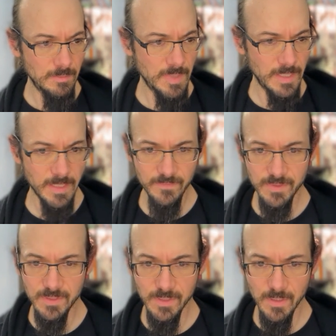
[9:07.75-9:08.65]
I have
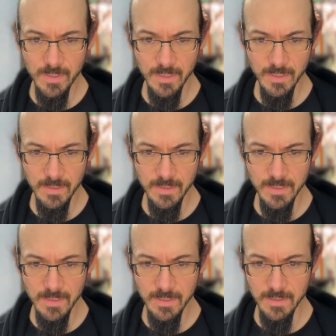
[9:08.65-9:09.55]
started
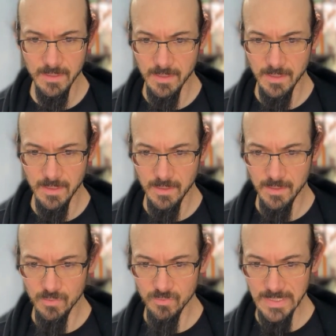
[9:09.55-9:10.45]
the
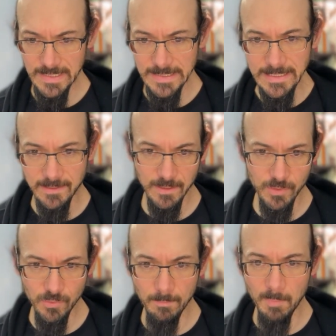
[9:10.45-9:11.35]
release
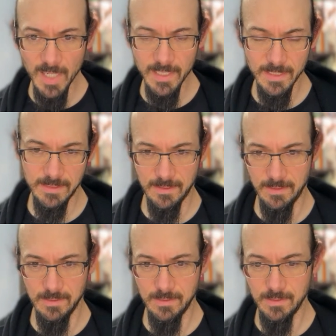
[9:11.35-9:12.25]
to buckets
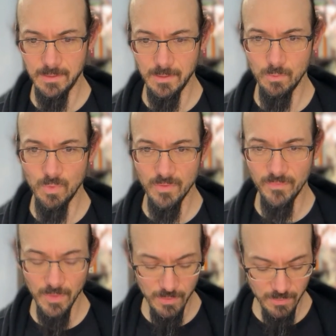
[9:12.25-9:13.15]

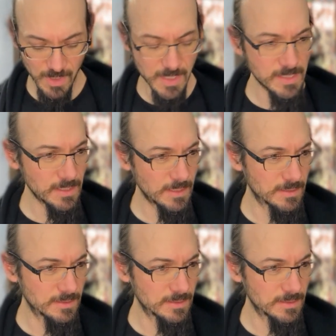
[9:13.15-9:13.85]
workflow run. Let